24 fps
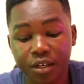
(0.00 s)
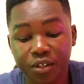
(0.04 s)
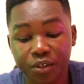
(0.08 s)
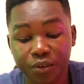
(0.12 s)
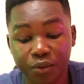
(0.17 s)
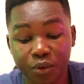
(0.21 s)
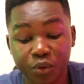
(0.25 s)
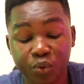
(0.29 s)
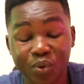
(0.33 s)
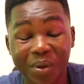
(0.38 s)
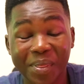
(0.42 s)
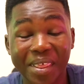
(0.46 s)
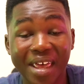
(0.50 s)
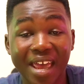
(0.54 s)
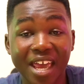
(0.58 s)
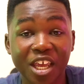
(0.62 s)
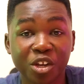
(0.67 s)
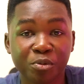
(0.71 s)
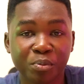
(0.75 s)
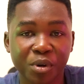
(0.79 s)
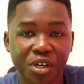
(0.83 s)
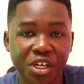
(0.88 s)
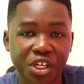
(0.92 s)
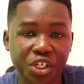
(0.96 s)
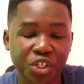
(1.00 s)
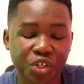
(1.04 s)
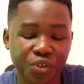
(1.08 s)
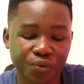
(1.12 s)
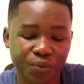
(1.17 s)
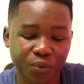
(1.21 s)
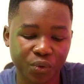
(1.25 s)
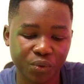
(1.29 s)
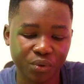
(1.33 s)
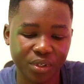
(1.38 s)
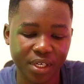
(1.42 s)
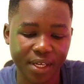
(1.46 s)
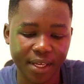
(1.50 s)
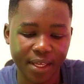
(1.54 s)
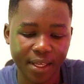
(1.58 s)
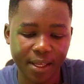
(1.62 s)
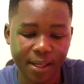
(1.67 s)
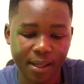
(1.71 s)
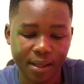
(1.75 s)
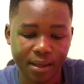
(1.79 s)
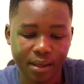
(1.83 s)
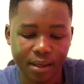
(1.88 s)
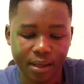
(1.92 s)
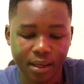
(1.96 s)
So those were the eight predictions for
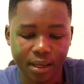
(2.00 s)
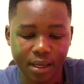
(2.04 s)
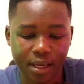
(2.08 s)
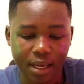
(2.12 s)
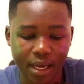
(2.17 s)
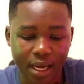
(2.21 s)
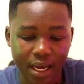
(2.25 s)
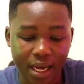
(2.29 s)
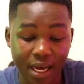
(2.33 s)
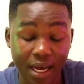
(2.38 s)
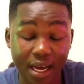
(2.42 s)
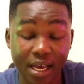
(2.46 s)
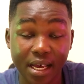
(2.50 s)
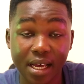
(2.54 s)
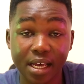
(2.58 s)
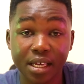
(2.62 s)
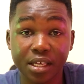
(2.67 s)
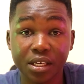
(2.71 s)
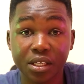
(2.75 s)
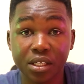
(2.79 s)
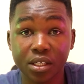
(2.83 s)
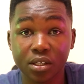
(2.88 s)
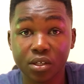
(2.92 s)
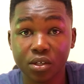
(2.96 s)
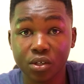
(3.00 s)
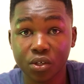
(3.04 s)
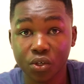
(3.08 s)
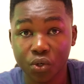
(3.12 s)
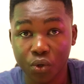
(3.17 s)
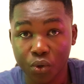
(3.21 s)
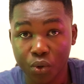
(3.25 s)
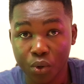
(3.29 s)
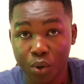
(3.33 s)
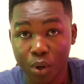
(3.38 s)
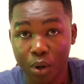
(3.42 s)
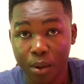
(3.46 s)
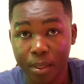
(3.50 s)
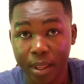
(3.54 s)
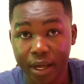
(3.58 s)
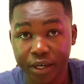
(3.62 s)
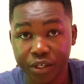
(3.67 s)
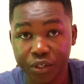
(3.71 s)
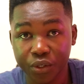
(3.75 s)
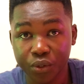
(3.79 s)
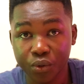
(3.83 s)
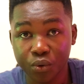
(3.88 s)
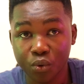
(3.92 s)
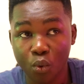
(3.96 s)
today. I know
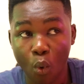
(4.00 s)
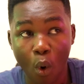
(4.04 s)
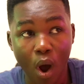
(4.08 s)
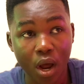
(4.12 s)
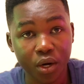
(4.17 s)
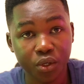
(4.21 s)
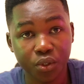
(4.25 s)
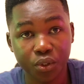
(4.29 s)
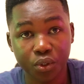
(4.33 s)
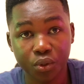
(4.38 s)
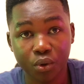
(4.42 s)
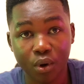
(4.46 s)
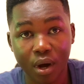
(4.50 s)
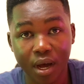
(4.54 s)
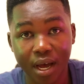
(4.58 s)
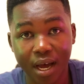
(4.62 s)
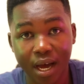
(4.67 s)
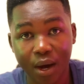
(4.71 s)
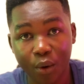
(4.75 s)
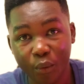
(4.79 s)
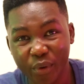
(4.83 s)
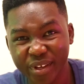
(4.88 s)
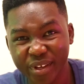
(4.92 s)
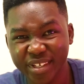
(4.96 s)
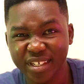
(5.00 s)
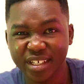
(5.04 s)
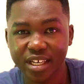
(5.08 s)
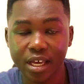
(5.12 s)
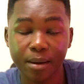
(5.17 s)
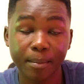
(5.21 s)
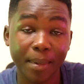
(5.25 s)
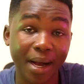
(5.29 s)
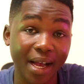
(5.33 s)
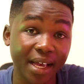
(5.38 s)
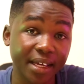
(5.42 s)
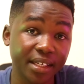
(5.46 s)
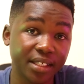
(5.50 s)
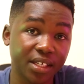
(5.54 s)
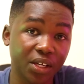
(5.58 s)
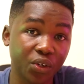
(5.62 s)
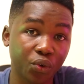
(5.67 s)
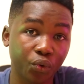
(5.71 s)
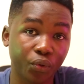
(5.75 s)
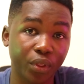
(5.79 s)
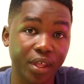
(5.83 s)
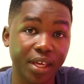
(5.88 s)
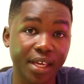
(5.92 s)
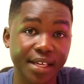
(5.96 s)
that you want to know which game I
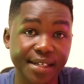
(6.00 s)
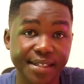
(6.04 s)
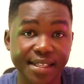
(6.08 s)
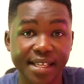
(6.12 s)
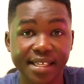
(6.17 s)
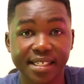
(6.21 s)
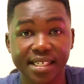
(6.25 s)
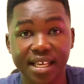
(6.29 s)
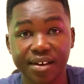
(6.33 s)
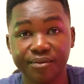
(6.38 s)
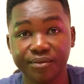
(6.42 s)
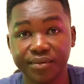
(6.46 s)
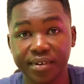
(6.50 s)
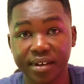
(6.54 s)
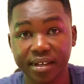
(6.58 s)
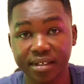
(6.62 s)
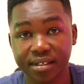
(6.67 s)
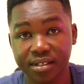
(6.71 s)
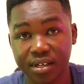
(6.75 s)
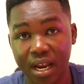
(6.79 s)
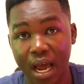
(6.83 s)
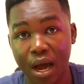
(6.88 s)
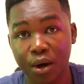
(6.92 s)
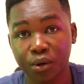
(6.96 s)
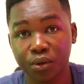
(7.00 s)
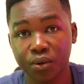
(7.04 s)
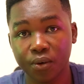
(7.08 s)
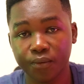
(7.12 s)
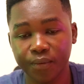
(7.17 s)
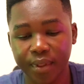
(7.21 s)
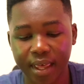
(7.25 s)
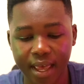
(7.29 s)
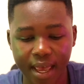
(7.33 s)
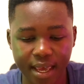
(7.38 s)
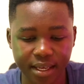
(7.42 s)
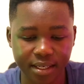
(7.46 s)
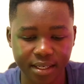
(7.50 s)
tend to think is the safest out of the